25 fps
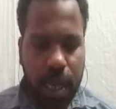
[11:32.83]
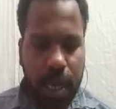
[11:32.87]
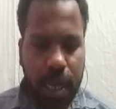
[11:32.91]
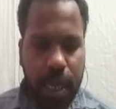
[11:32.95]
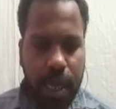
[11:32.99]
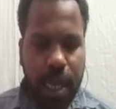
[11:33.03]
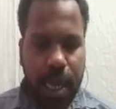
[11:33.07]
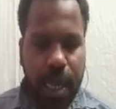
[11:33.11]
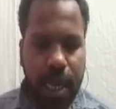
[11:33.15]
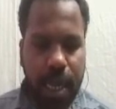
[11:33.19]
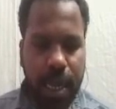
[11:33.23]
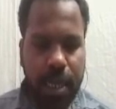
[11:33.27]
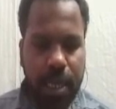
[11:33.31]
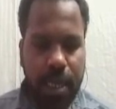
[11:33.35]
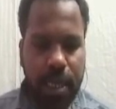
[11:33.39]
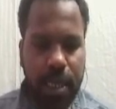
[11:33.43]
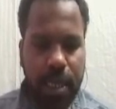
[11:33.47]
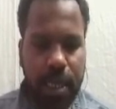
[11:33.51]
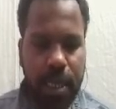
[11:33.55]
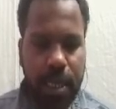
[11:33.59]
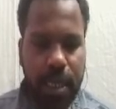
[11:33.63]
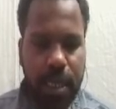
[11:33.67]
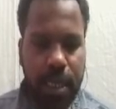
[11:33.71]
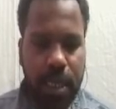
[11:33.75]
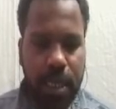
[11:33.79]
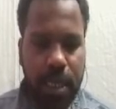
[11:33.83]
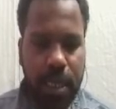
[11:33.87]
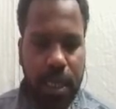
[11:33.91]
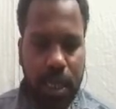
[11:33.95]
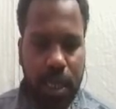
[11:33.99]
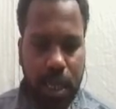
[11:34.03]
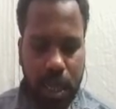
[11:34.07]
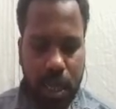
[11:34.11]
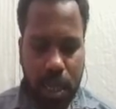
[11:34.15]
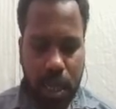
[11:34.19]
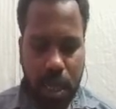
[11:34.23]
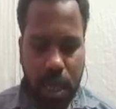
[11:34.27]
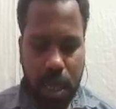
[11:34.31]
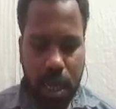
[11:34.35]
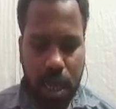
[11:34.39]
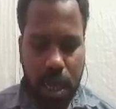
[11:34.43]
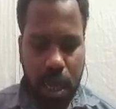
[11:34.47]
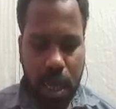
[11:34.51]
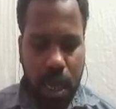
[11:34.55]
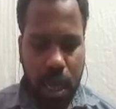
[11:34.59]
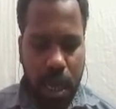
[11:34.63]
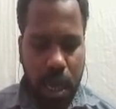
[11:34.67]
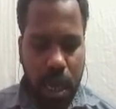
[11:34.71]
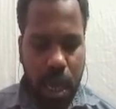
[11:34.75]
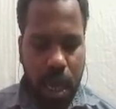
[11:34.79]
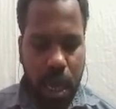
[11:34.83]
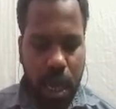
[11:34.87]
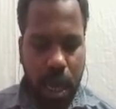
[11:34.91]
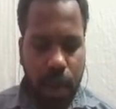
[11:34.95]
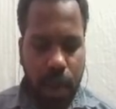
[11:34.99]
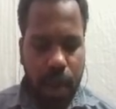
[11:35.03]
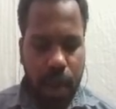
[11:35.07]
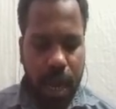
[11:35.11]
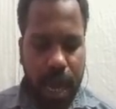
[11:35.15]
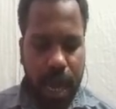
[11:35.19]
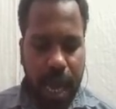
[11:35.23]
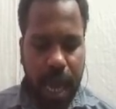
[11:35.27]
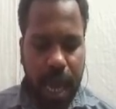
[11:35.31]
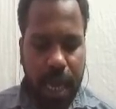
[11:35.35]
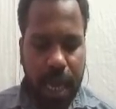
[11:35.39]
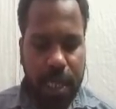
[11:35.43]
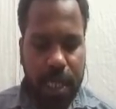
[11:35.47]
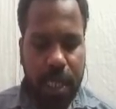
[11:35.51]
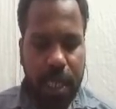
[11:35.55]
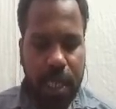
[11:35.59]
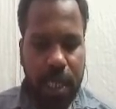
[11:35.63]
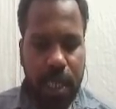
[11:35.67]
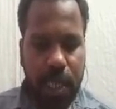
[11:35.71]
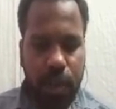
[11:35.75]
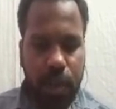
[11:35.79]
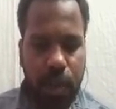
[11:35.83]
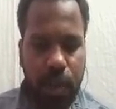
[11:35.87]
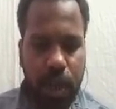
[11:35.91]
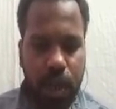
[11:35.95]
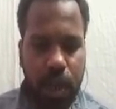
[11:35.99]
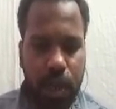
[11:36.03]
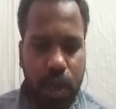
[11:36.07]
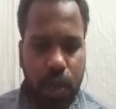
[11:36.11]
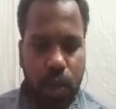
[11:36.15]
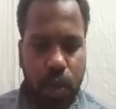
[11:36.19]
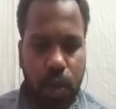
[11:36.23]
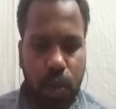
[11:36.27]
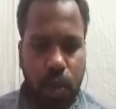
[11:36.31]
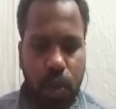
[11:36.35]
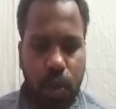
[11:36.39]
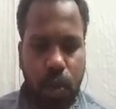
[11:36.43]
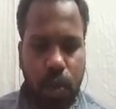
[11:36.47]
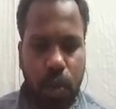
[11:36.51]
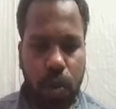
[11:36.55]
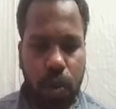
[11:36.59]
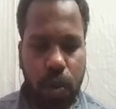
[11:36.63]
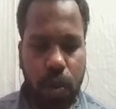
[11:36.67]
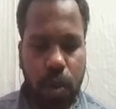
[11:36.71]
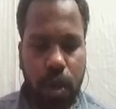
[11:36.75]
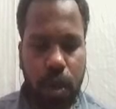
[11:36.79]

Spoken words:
class comma x is equals to,